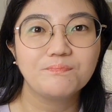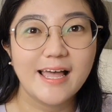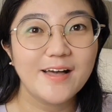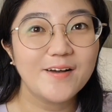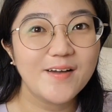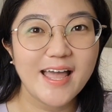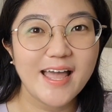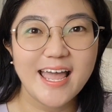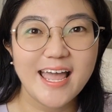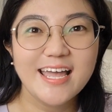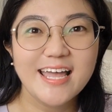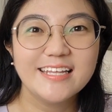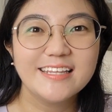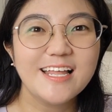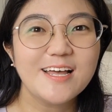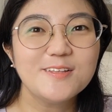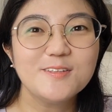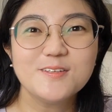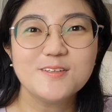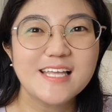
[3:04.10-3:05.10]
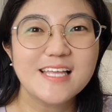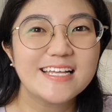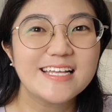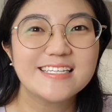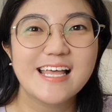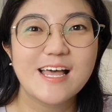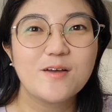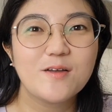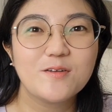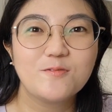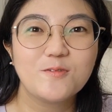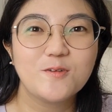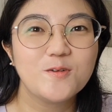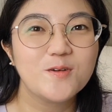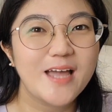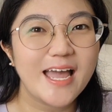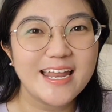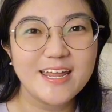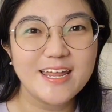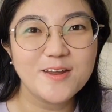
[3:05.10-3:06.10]
Okay, now to test out if you
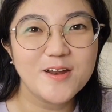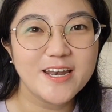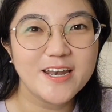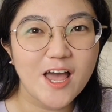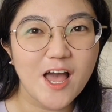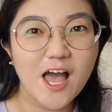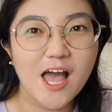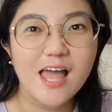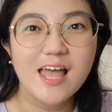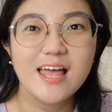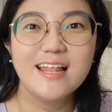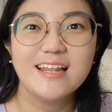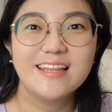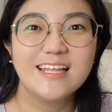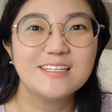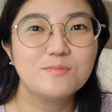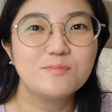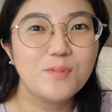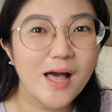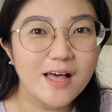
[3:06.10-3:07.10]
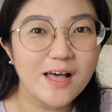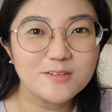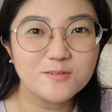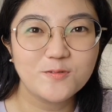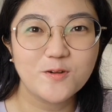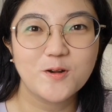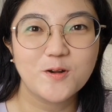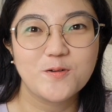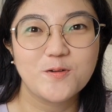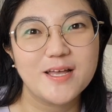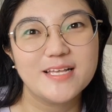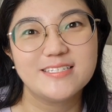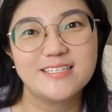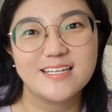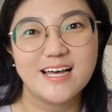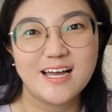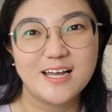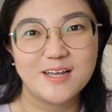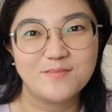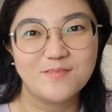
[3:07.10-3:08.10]
get it or not, let's pause for quiz
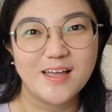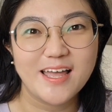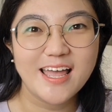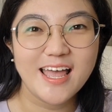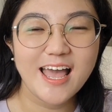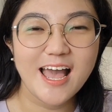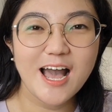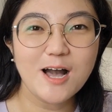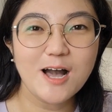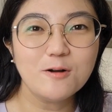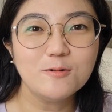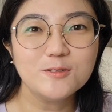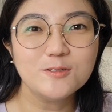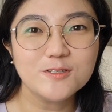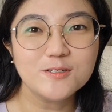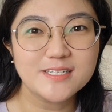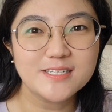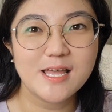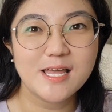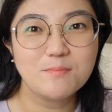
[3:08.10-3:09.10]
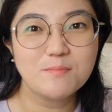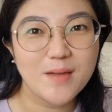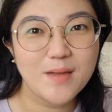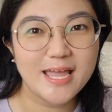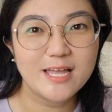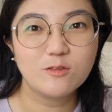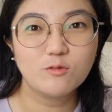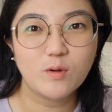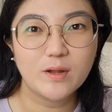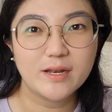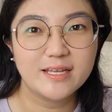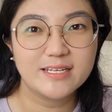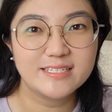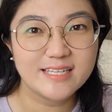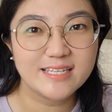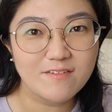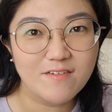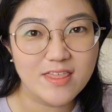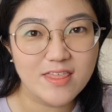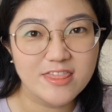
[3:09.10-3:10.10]
time. How would you say May
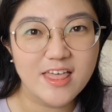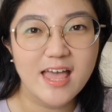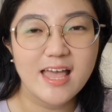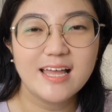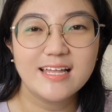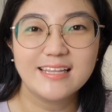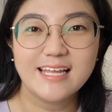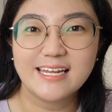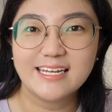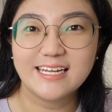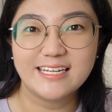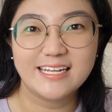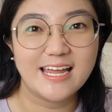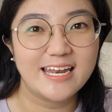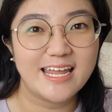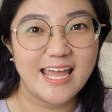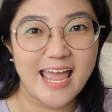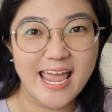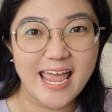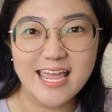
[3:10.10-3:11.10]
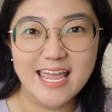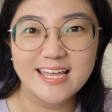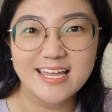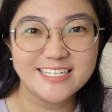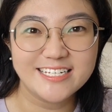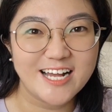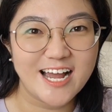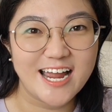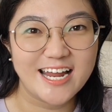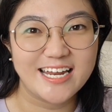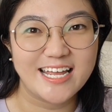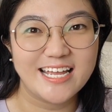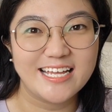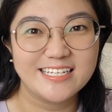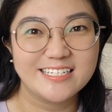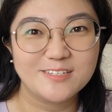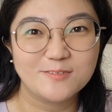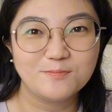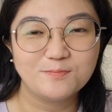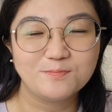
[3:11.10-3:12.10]
27th, 1998 in
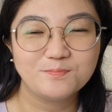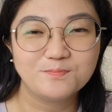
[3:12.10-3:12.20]
Chinese?